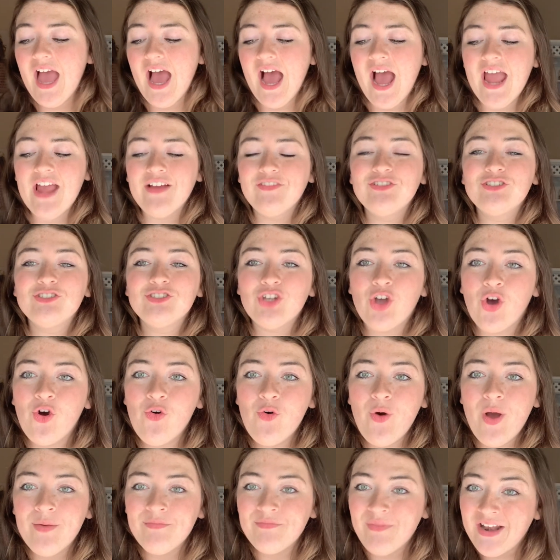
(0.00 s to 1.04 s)
I have
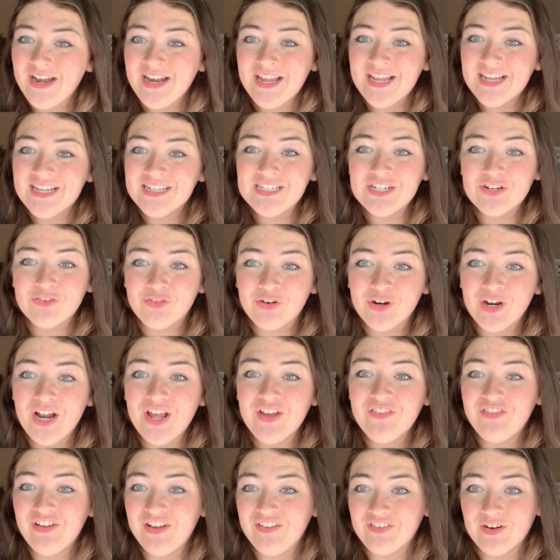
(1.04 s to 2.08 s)
so many
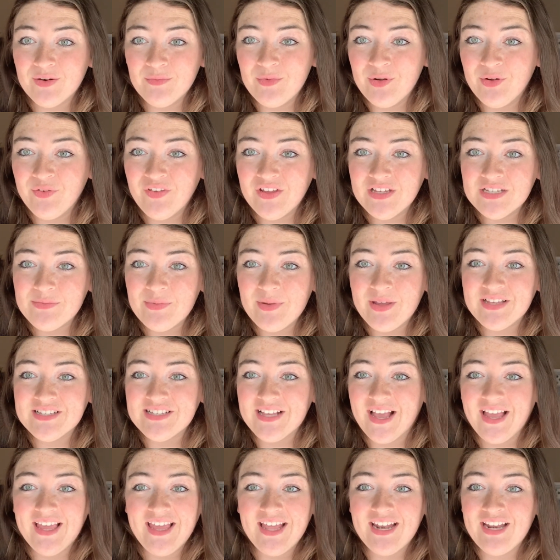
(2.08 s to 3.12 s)
different favorite movies because
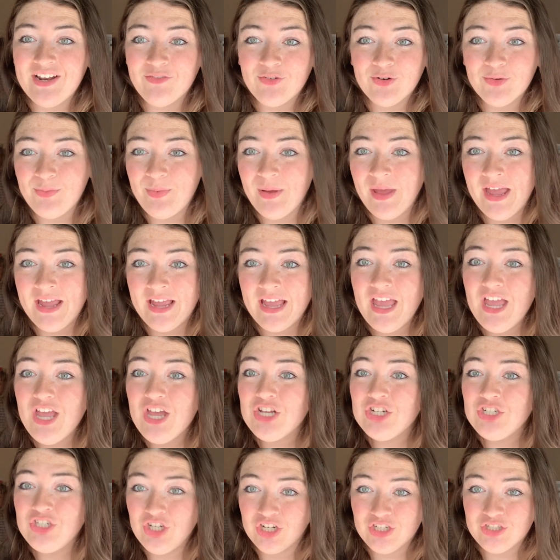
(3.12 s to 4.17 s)
I can never pick
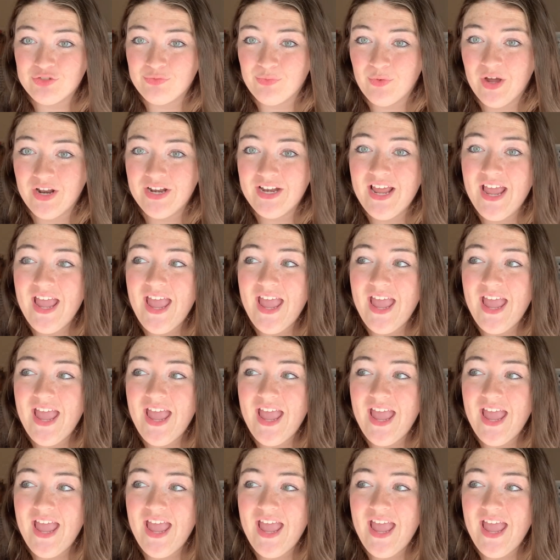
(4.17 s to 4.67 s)
just one.